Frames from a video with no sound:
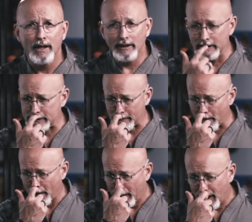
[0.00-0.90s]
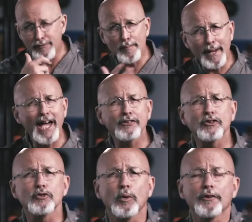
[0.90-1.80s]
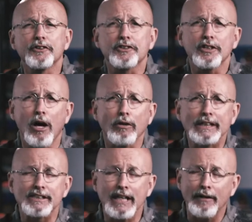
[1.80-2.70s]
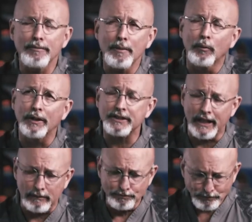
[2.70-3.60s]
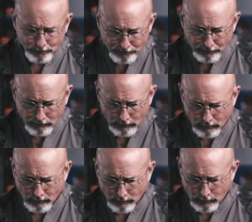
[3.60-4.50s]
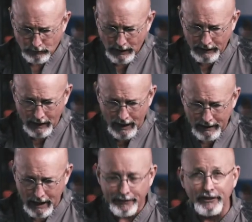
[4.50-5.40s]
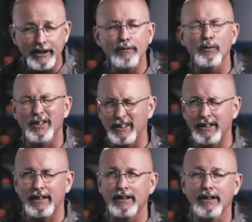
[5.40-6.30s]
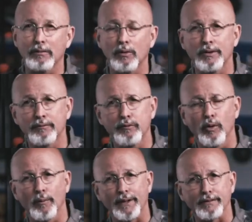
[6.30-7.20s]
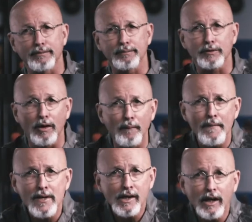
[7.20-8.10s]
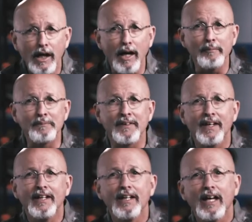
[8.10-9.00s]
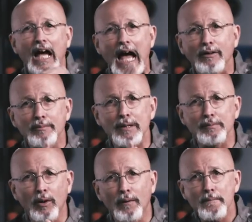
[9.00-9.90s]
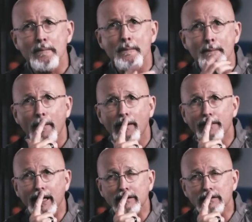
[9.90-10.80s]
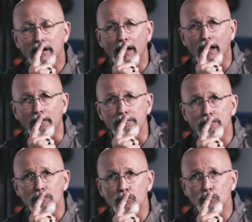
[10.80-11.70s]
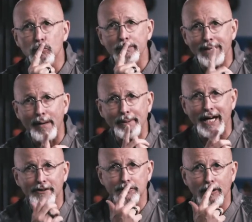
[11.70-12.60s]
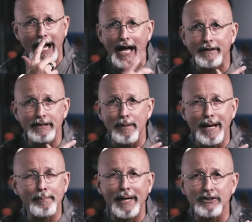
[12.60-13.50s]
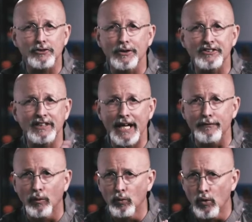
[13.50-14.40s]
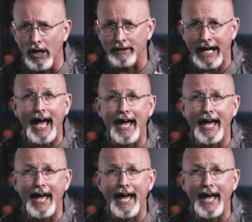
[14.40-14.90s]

And listen, if a pastor's worth his salt, listen, I remember one time, and I think we're going to end up going 4 weeks. So I remember that when my pastor, my pastor has never won.